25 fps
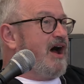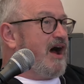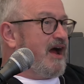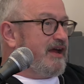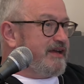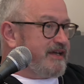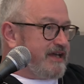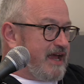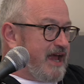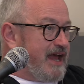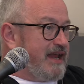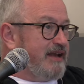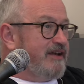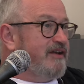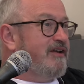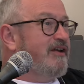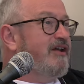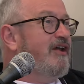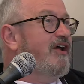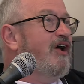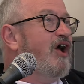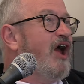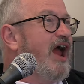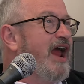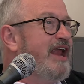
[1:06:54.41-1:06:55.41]

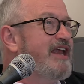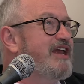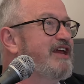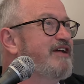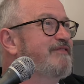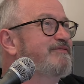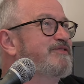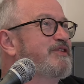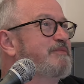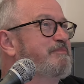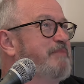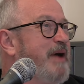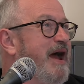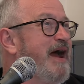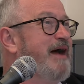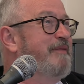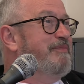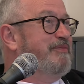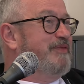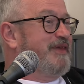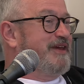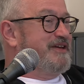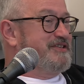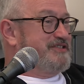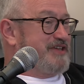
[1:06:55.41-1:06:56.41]
again any of the
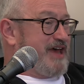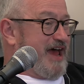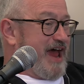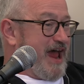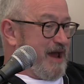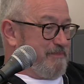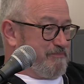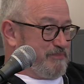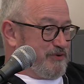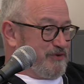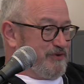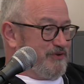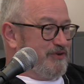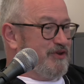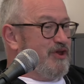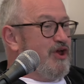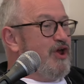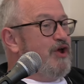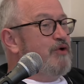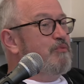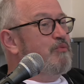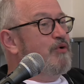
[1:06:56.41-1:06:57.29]
bad things that happen